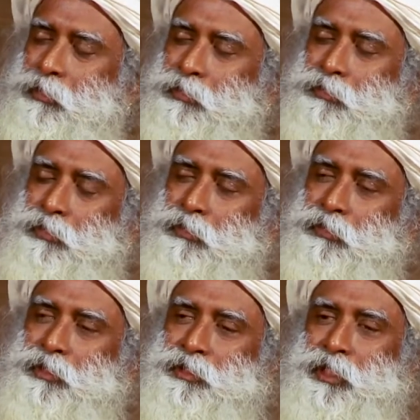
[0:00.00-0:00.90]
So
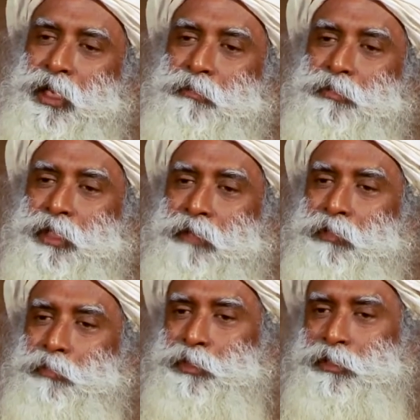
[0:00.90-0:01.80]
this time
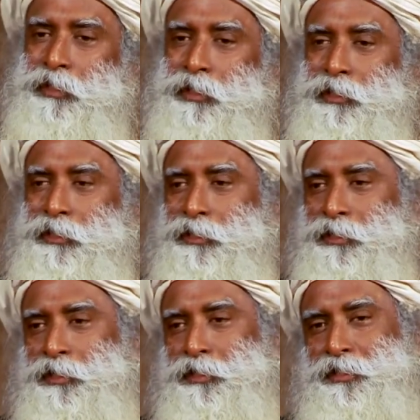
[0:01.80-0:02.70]
travel business,
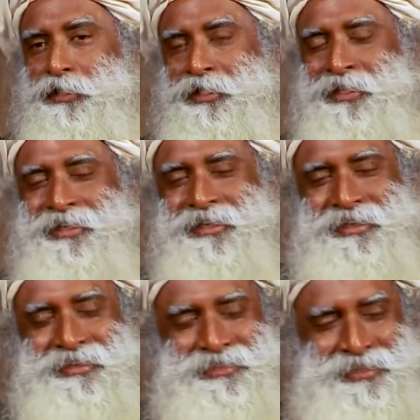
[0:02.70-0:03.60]
this
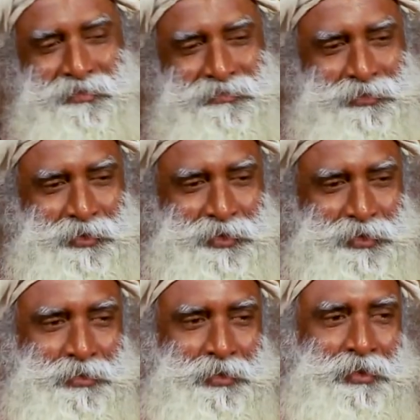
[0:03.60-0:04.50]
near-death stuff that's
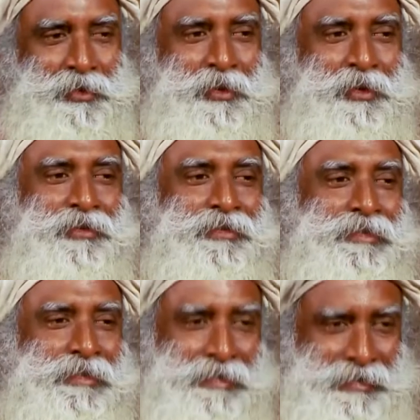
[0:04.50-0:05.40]
going on,
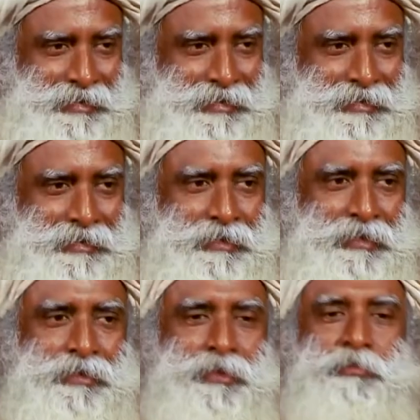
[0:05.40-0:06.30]

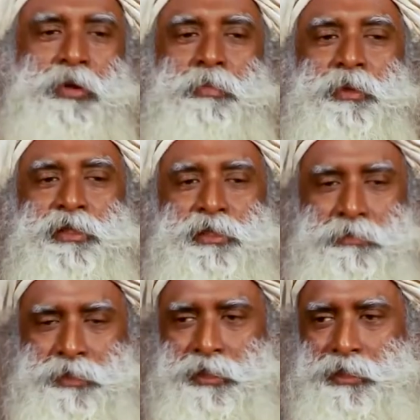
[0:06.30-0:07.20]
these are popular
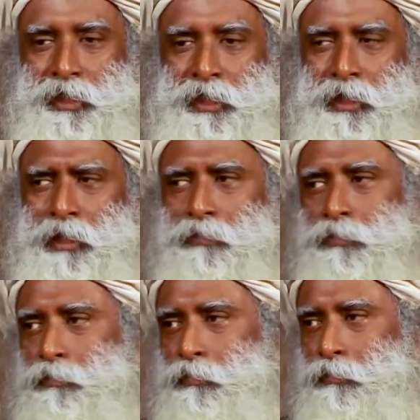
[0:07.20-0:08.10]
subjects right now.
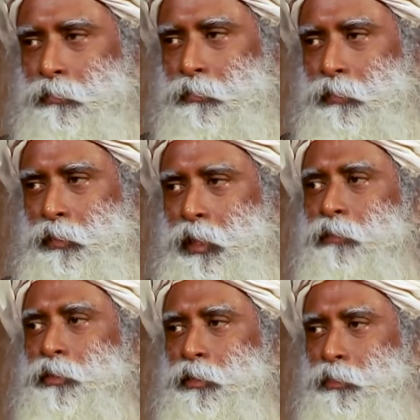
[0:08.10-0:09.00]
I
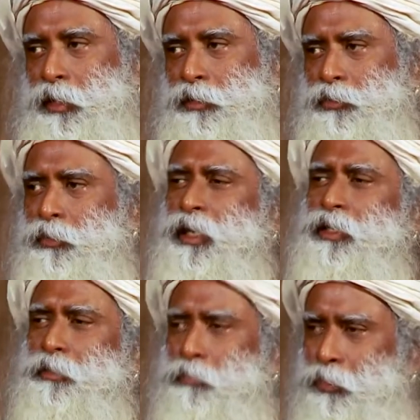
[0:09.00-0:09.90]
would advise you
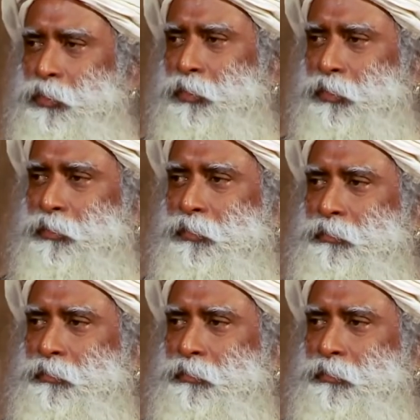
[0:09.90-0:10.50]
write a book.